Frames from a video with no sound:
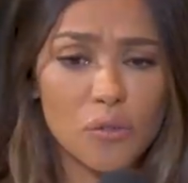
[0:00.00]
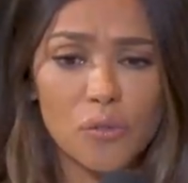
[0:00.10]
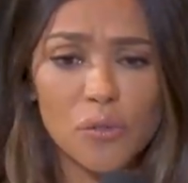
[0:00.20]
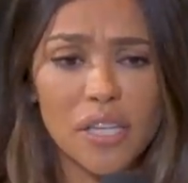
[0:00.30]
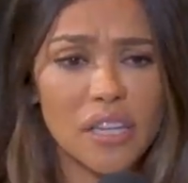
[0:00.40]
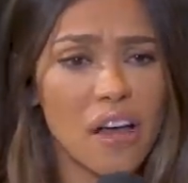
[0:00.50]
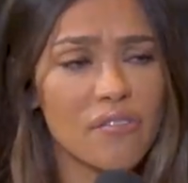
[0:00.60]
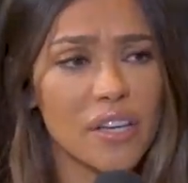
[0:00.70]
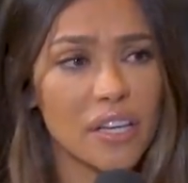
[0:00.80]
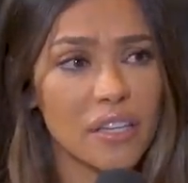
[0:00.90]
and cool and
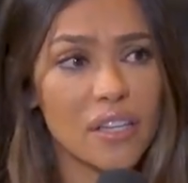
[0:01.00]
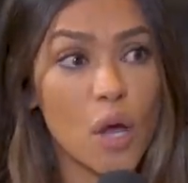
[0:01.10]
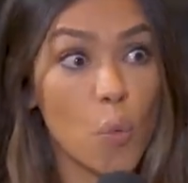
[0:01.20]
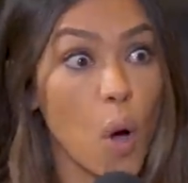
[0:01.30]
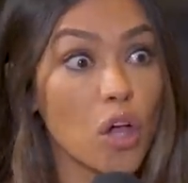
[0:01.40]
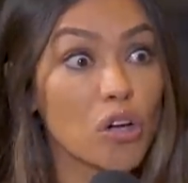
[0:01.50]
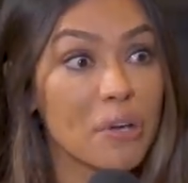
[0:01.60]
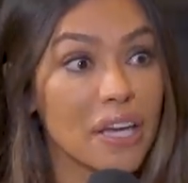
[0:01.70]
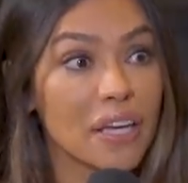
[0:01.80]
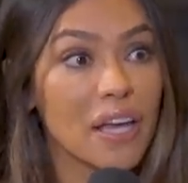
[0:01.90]
loving and
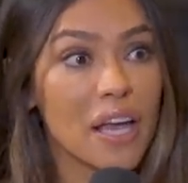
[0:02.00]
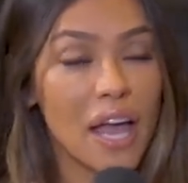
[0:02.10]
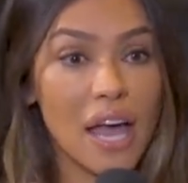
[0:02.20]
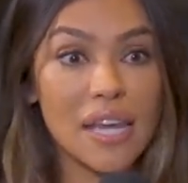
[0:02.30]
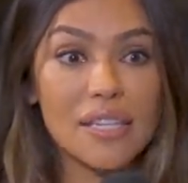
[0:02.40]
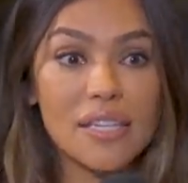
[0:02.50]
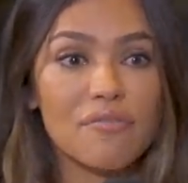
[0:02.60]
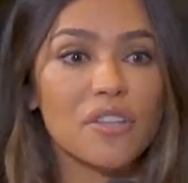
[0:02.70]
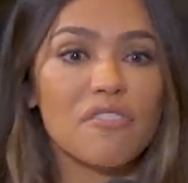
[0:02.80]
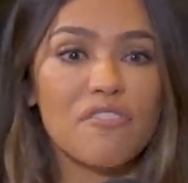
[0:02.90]
welcoming. And I
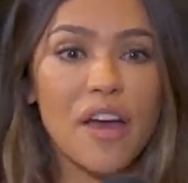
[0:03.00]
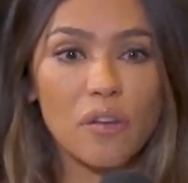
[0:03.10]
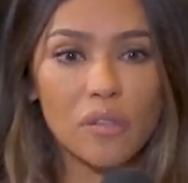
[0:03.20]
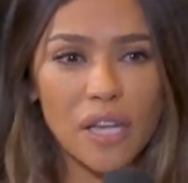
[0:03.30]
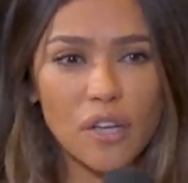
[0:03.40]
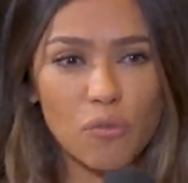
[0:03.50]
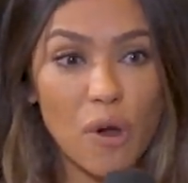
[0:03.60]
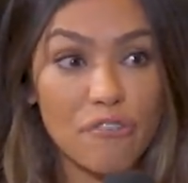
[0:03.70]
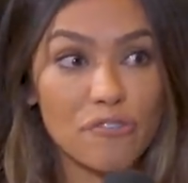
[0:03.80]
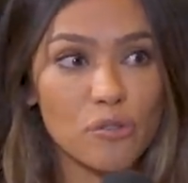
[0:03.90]
definitely found like
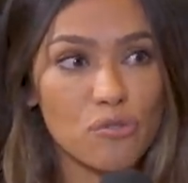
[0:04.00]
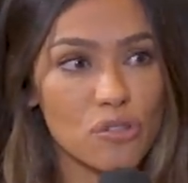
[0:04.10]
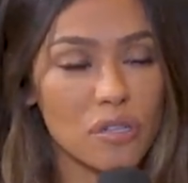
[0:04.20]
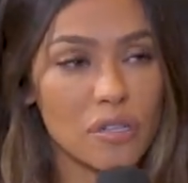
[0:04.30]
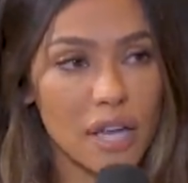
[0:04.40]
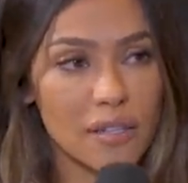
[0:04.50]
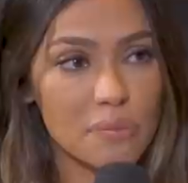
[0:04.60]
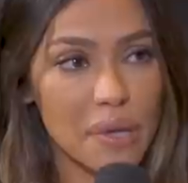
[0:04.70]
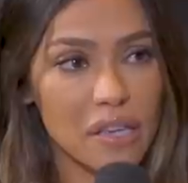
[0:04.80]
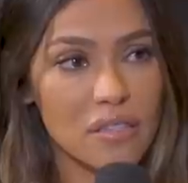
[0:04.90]
refuge in that
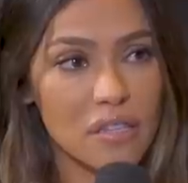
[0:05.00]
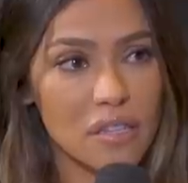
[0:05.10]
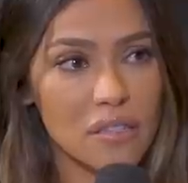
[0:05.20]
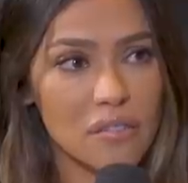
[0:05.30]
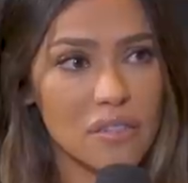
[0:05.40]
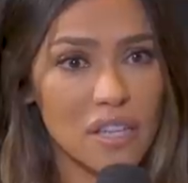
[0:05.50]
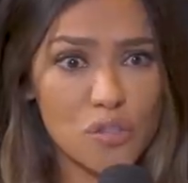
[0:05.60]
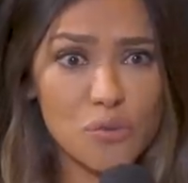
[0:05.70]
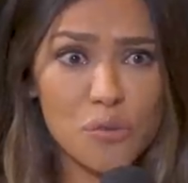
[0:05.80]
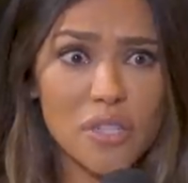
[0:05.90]
space. And mm-hmm. it, it
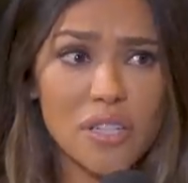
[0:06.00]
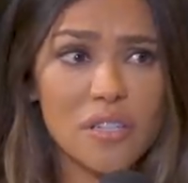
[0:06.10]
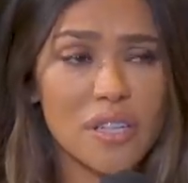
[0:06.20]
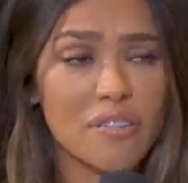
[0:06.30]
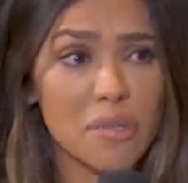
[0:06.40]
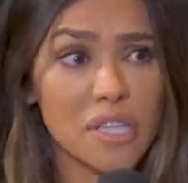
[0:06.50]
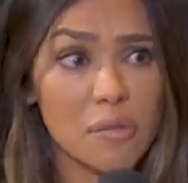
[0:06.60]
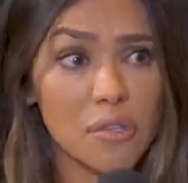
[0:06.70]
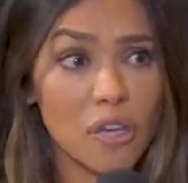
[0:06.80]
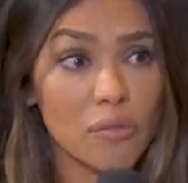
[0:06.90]
truly did save me and
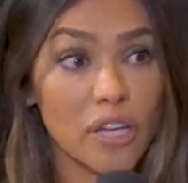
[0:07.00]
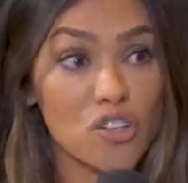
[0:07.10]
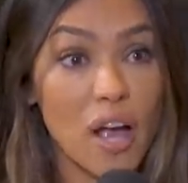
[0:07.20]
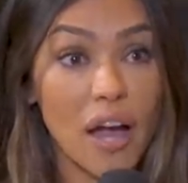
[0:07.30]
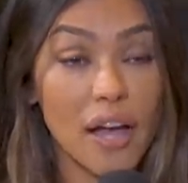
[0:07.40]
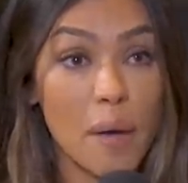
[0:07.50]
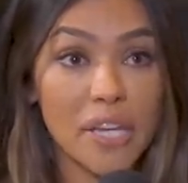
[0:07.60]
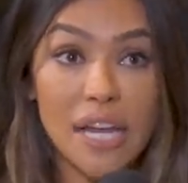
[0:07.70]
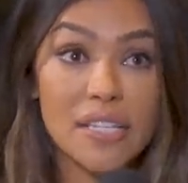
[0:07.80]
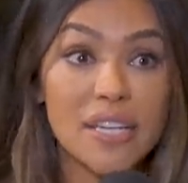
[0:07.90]
keep me on the right track. I
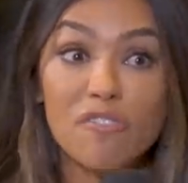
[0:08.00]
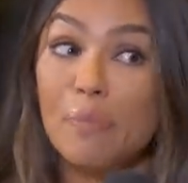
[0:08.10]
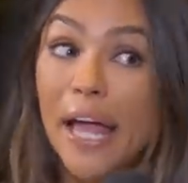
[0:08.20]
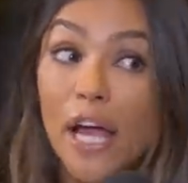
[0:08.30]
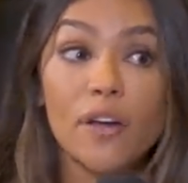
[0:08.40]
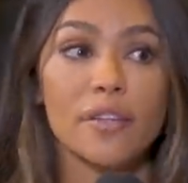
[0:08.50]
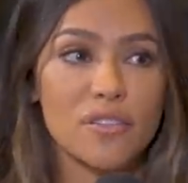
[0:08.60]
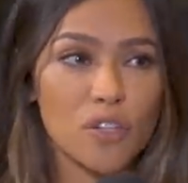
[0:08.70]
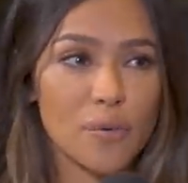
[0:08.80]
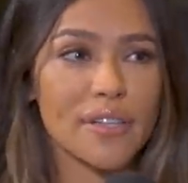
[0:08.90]
mean, I didn't have
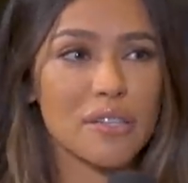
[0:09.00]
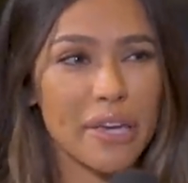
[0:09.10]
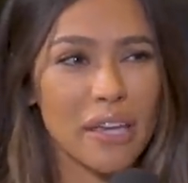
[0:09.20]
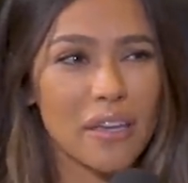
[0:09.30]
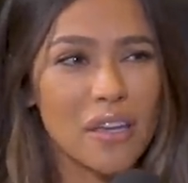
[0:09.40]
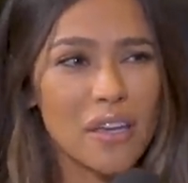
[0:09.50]
parents to raise me,